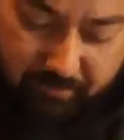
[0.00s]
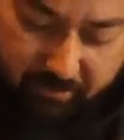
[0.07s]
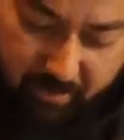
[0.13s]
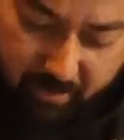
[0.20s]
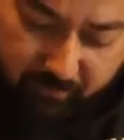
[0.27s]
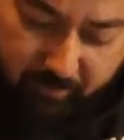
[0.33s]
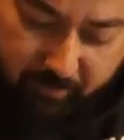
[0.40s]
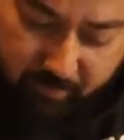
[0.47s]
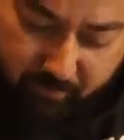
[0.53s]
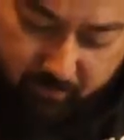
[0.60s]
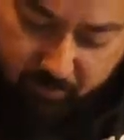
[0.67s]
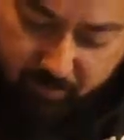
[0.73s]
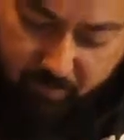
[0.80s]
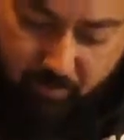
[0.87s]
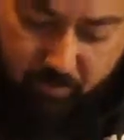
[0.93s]
have a problem
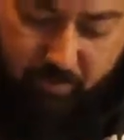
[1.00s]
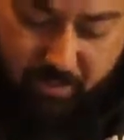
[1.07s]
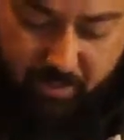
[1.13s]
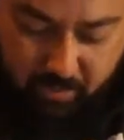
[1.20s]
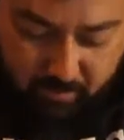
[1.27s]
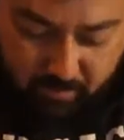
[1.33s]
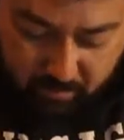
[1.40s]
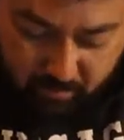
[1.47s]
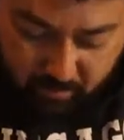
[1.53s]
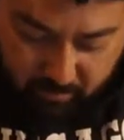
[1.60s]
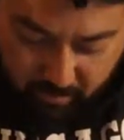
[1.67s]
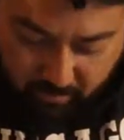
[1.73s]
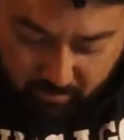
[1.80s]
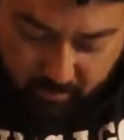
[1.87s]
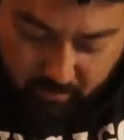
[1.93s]
with cool shit, then
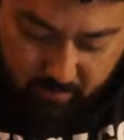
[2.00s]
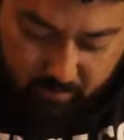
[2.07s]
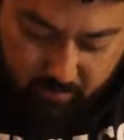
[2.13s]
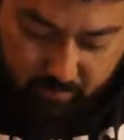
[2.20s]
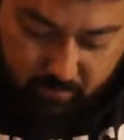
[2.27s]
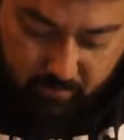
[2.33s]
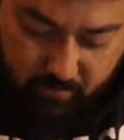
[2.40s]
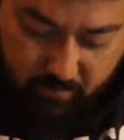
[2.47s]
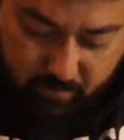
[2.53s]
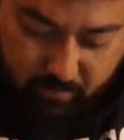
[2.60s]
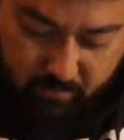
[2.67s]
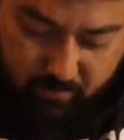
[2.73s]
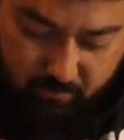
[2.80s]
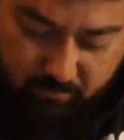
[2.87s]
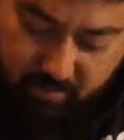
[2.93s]
I think
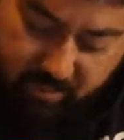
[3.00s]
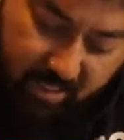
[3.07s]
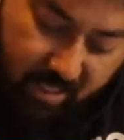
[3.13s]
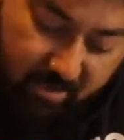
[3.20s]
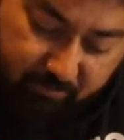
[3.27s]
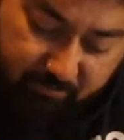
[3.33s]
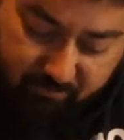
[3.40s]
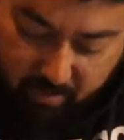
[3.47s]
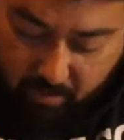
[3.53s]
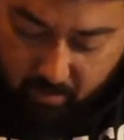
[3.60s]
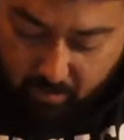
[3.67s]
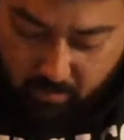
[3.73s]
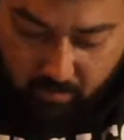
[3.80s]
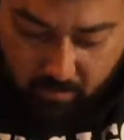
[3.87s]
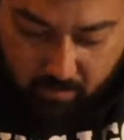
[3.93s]
you're a dickhead.
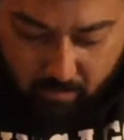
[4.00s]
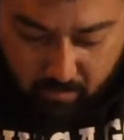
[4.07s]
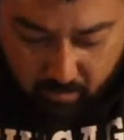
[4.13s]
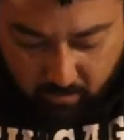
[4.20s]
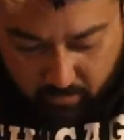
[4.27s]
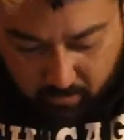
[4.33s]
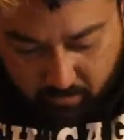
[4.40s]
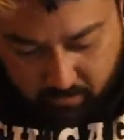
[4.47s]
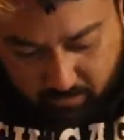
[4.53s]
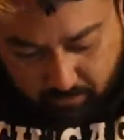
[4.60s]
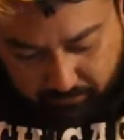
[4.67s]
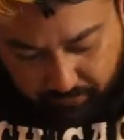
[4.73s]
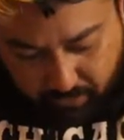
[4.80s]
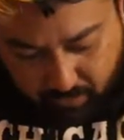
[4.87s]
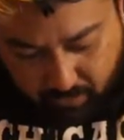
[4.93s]

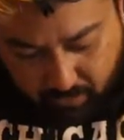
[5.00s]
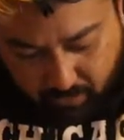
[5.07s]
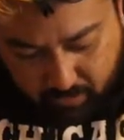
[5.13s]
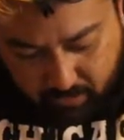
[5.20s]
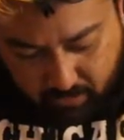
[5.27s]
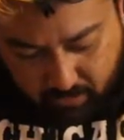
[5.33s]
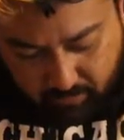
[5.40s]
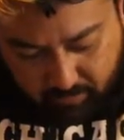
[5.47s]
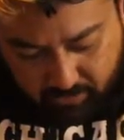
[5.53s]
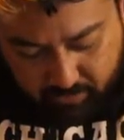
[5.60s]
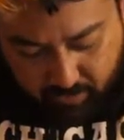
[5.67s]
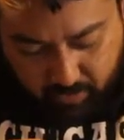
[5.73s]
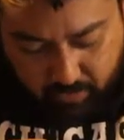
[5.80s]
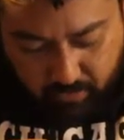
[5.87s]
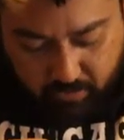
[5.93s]
Don't forget, guys, I am
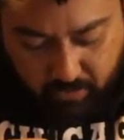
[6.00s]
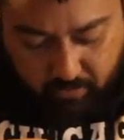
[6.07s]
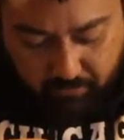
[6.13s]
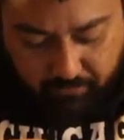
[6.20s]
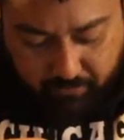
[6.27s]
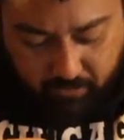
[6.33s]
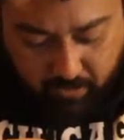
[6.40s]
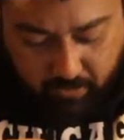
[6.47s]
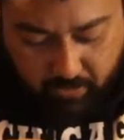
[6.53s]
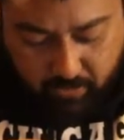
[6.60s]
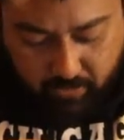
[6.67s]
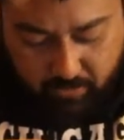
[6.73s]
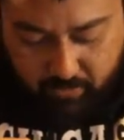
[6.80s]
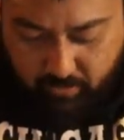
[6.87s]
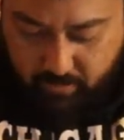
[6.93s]
Australian. If I
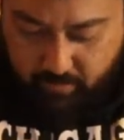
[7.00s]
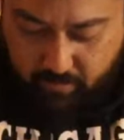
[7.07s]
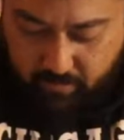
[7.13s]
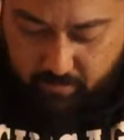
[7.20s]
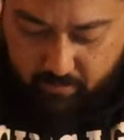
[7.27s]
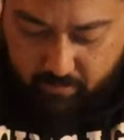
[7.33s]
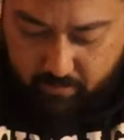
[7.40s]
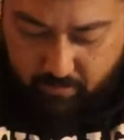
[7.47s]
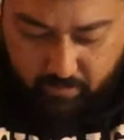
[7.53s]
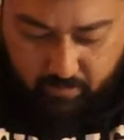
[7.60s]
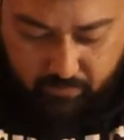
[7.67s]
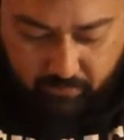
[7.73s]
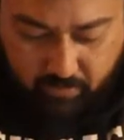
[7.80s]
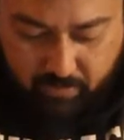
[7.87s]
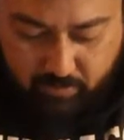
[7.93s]

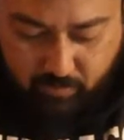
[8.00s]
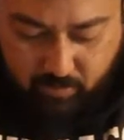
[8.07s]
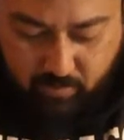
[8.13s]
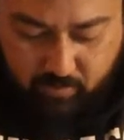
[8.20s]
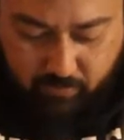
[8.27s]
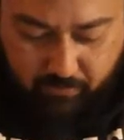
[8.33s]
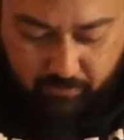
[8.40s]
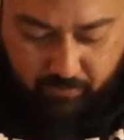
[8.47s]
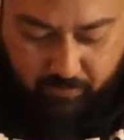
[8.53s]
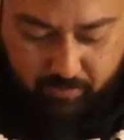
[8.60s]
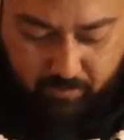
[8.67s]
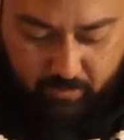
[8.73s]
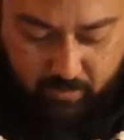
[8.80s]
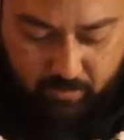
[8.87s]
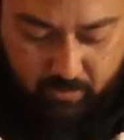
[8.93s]
swear
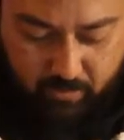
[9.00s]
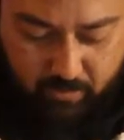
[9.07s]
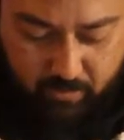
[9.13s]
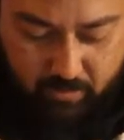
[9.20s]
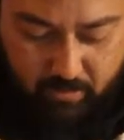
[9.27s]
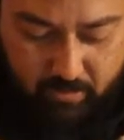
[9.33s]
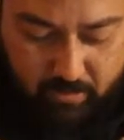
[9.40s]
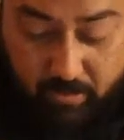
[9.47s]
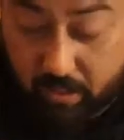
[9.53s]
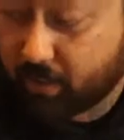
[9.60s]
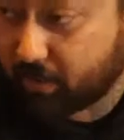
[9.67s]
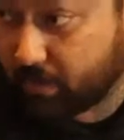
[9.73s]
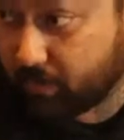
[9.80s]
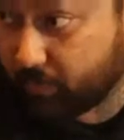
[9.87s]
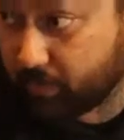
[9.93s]
profusely, and
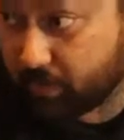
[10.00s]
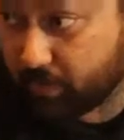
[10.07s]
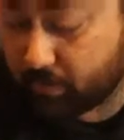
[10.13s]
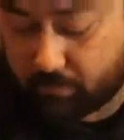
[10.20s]
I will,